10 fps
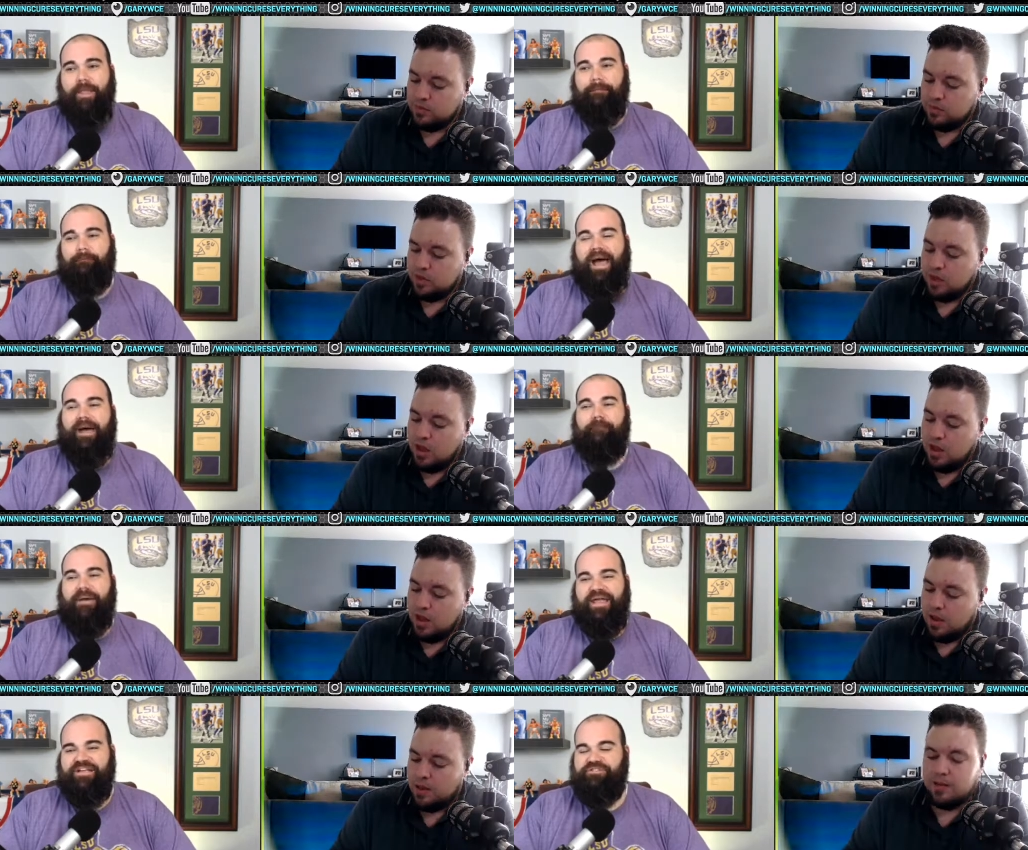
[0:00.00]
Speaker 1: My
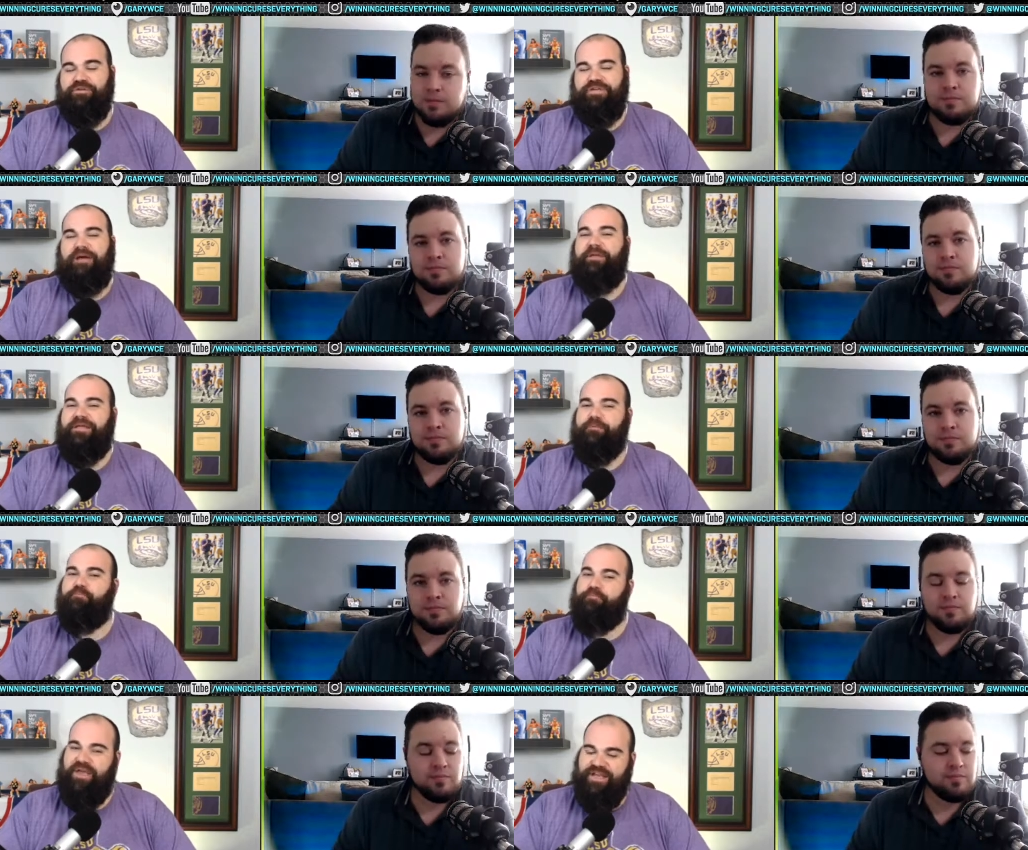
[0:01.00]
issue is I'm not the
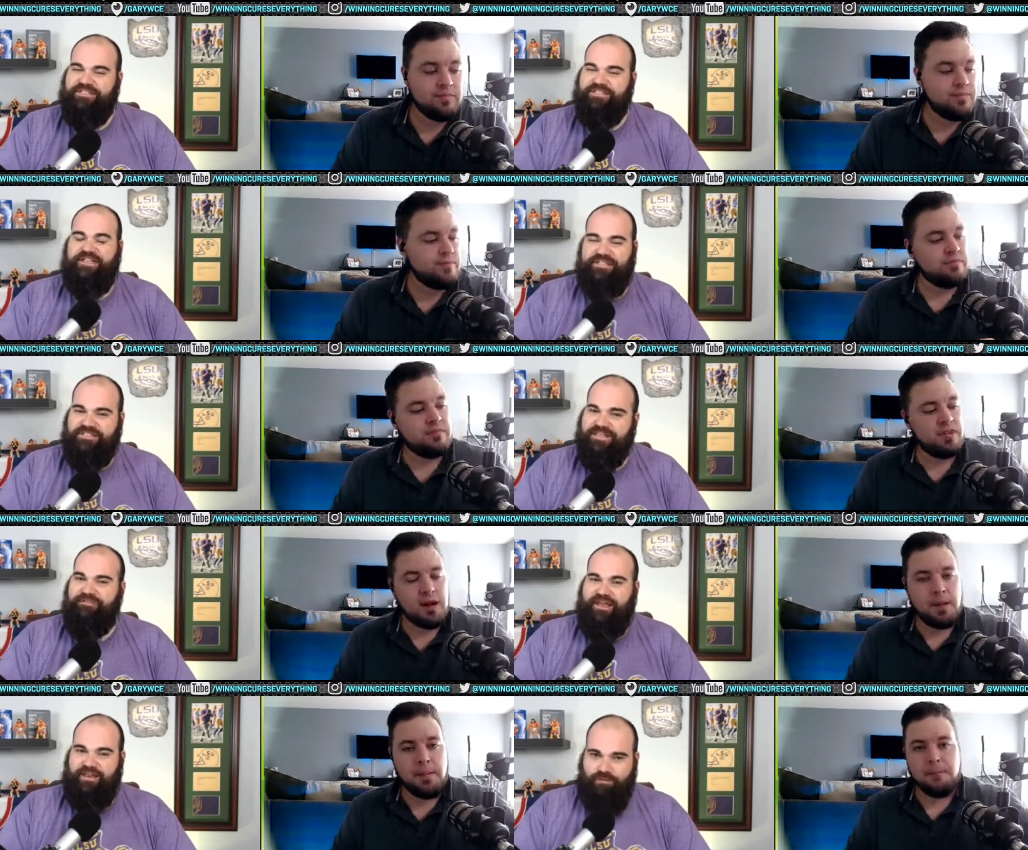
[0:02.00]
biggest Tennessee
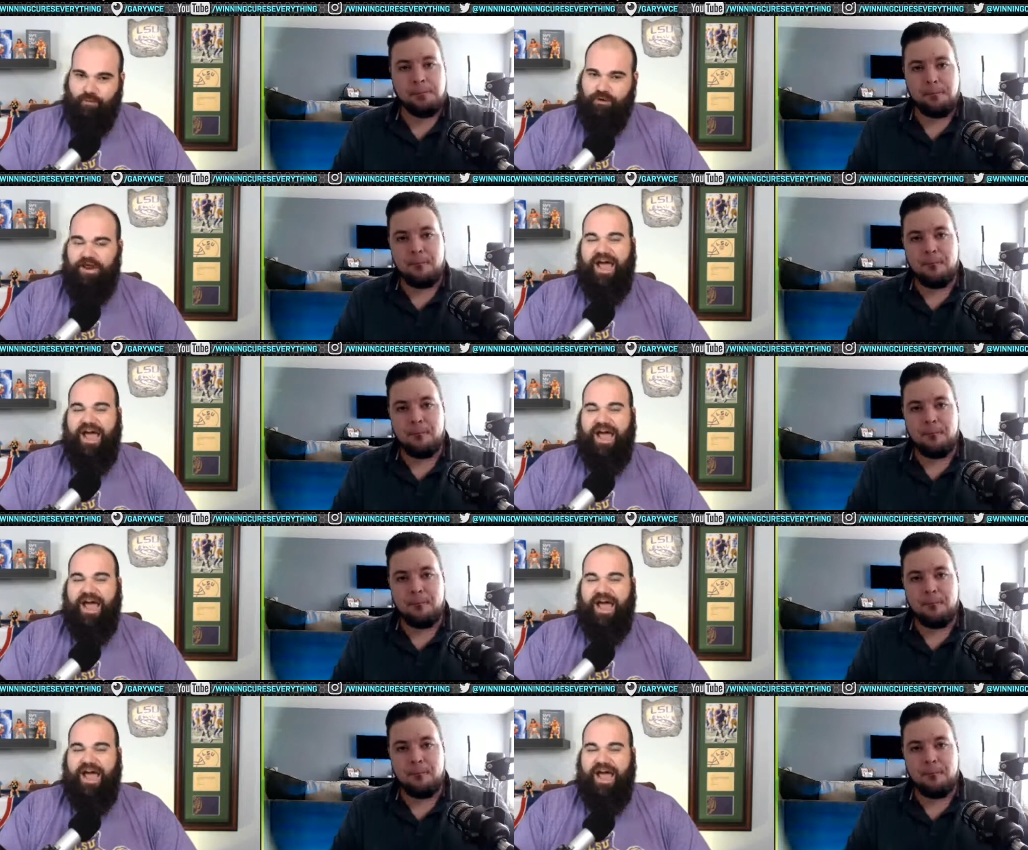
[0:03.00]
fan in the world.